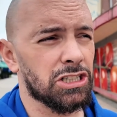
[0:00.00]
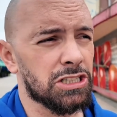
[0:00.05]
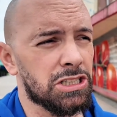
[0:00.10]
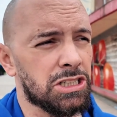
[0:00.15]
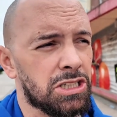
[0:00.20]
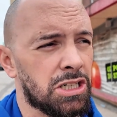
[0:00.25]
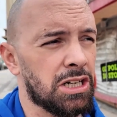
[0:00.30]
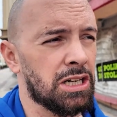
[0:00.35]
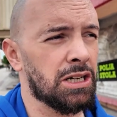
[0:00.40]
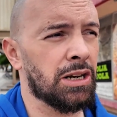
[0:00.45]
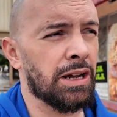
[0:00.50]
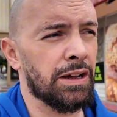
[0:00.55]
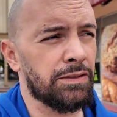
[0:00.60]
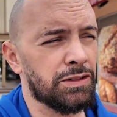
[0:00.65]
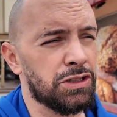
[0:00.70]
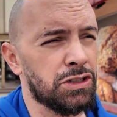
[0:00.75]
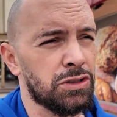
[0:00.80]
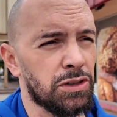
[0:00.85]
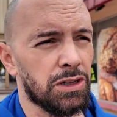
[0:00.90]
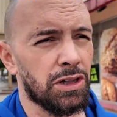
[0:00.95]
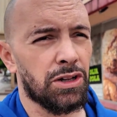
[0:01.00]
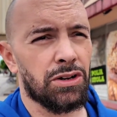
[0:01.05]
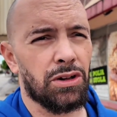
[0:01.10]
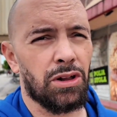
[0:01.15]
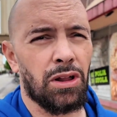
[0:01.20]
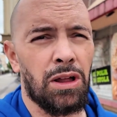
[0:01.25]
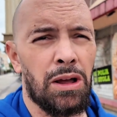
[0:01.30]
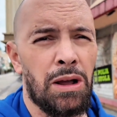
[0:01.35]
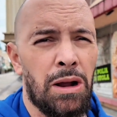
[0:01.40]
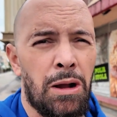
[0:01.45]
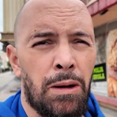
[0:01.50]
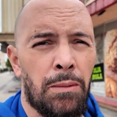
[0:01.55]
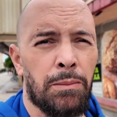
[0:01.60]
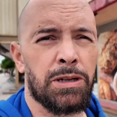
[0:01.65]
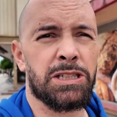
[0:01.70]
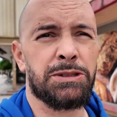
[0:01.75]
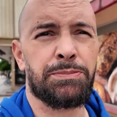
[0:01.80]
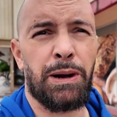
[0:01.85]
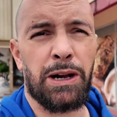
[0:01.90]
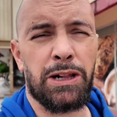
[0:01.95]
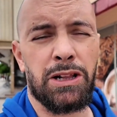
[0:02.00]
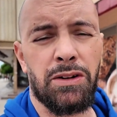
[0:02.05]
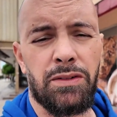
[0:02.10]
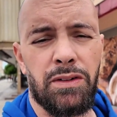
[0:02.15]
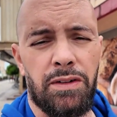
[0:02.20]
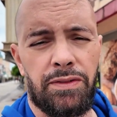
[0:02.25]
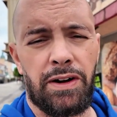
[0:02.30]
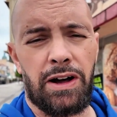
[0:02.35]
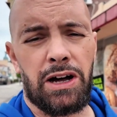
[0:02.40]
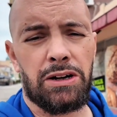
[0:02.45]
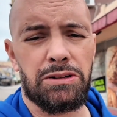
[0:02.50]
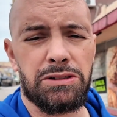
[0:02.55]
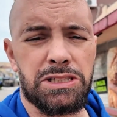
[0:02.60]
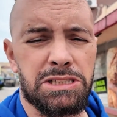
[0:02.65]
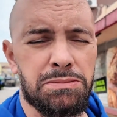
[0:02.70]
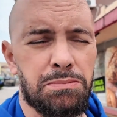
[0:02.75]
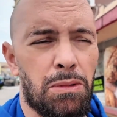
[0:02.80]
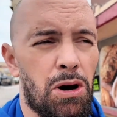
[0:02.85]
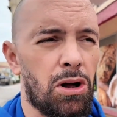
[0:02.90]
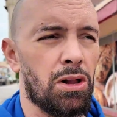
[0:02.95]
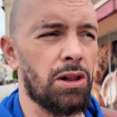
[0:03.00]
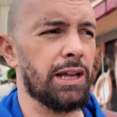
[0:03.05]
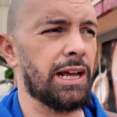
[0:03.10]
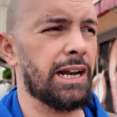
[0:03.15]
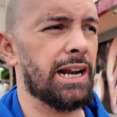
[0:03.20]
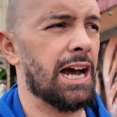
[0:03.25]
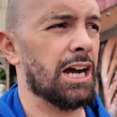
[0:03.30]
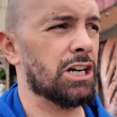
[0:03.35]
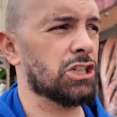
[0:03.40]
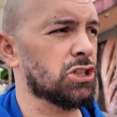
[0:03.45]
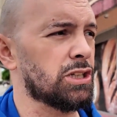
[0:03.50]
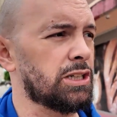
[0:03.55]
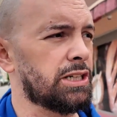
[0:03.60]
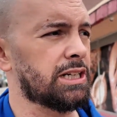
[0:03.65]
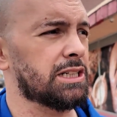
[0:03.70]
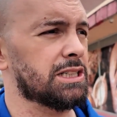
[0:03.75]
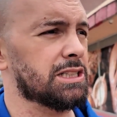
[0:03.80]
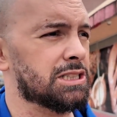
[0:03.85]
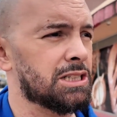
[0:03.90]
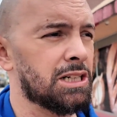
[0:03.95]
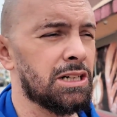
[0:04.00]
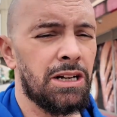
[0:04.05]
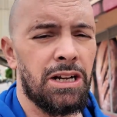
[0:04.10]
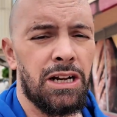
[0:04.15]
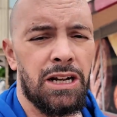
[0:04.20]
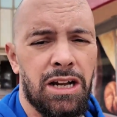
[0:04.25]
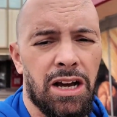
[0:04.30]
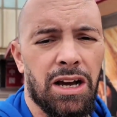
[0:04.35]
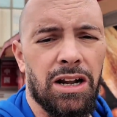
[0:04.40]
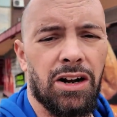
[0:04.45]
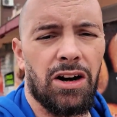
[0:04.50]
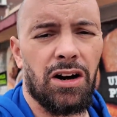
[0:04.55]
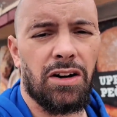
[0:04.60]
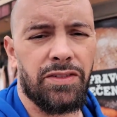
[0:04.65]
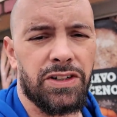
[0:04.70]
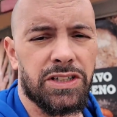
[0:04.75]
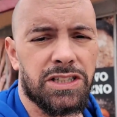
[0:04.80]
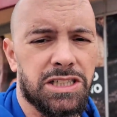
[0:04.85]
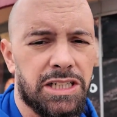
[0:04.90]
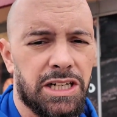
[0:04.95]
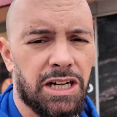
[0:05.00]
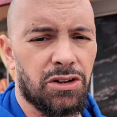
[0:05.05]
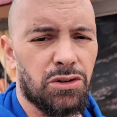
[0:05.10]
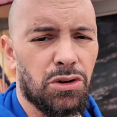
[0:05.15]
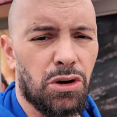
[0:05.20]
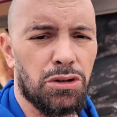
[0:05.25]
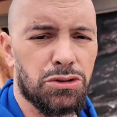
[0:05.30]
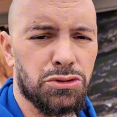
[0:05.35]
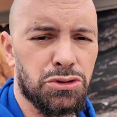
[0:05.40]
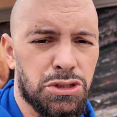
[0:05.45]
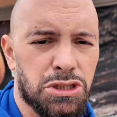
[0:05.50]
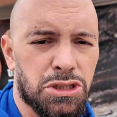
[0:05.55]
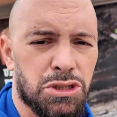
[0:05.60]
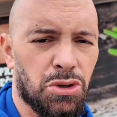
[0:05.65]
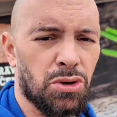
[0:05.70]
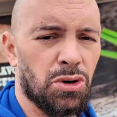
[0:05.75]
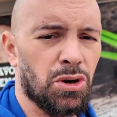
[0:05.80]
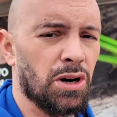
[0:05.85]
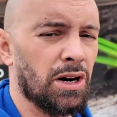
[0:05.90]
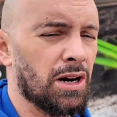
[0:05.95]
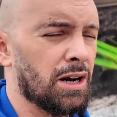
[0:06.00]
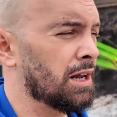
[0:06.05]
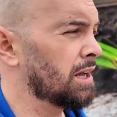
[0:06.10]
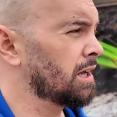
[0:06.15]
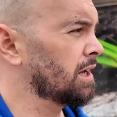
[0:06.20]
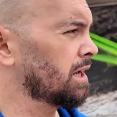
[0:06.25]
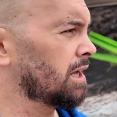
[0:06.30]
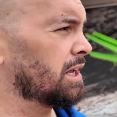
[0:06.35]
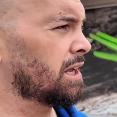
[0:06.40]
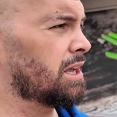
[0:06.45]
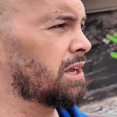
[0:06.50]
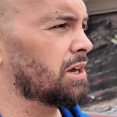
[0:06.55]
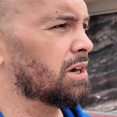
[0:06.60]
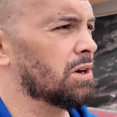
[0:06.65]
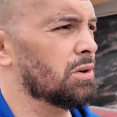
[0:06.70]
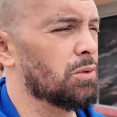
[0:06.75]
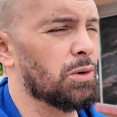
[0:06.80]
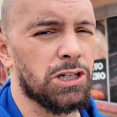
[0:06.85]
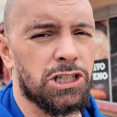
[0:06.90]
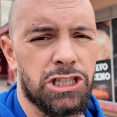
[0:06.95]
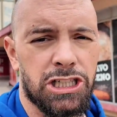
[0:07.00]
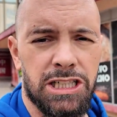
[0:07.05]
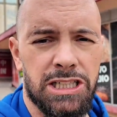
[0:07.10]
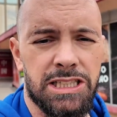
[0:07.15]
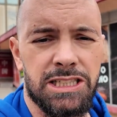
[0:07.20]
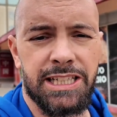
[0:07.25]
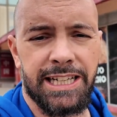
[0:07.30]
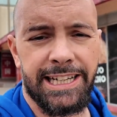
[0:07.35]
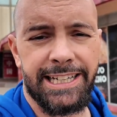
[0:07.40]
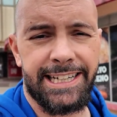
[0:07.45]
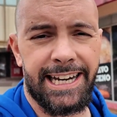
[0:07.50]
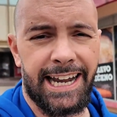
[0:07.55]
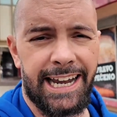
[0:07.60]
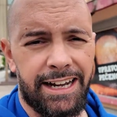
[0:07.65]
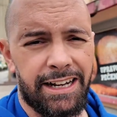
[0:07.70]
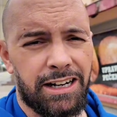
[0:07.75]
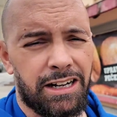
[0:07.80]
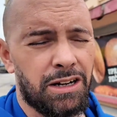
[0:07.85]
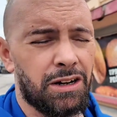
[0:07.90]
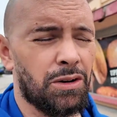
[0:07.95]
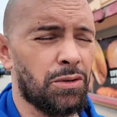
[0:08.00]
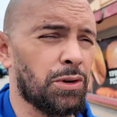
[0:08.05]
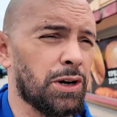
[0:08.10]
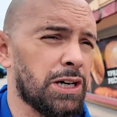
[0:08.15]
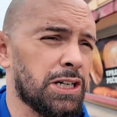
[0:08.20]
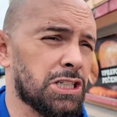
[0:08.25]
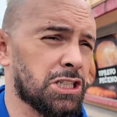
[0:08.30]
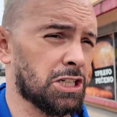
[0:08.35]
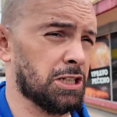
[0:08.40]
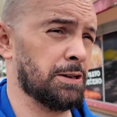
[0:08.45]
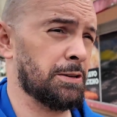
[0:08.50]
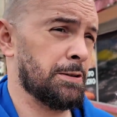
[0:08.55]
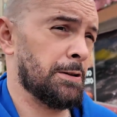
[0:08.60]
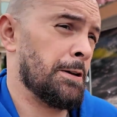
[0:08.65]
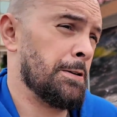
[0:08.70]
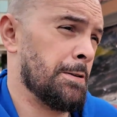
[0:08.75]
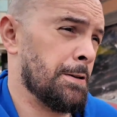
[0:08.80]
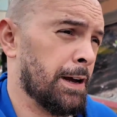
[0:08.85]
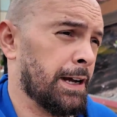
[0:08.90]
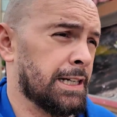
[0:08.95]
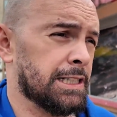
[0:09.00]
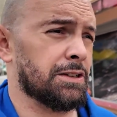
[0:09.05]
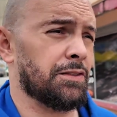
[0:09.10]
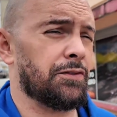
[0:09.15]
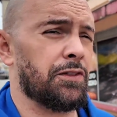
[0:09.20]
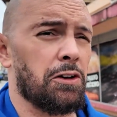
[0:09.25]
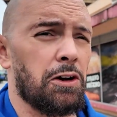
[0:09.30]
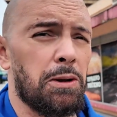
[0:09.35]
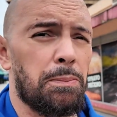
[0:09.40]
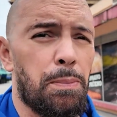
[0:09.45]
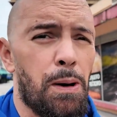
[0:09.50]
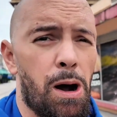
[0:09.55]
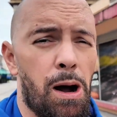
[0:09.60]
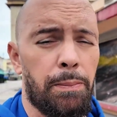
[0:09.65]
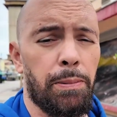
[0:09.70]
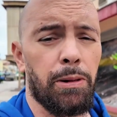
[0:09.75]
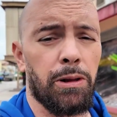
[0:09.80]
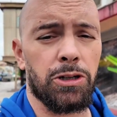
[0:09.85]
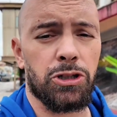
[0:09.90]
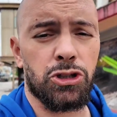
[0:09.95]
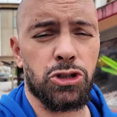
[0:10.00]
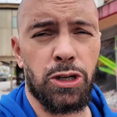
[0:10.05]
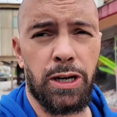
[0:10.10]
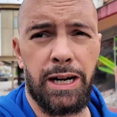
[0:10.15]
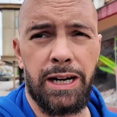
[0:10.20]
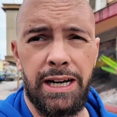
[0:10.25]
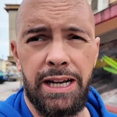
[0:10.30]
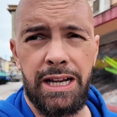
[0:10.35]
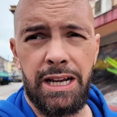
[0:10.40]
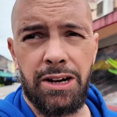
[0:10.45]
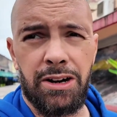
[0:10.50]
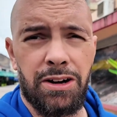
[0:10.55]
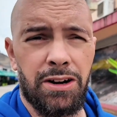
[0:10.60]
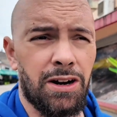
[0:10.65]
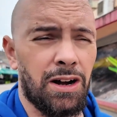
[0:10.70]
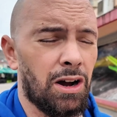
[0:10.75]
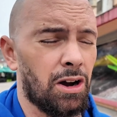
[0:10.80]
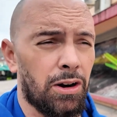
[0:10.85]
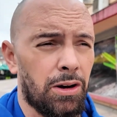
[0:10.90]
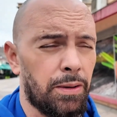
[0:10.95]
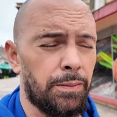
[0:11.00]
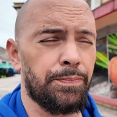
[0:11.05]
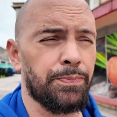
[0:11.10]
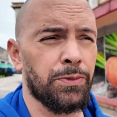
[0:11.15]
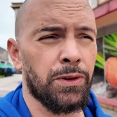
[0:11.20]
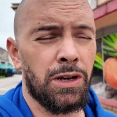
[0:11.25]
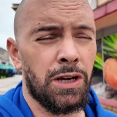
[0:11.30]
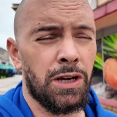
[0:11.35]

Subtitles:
Just gives you a little perspective of how small it actually is. Got obviously a grocery store here, which is Idea, which is a very popular train here, or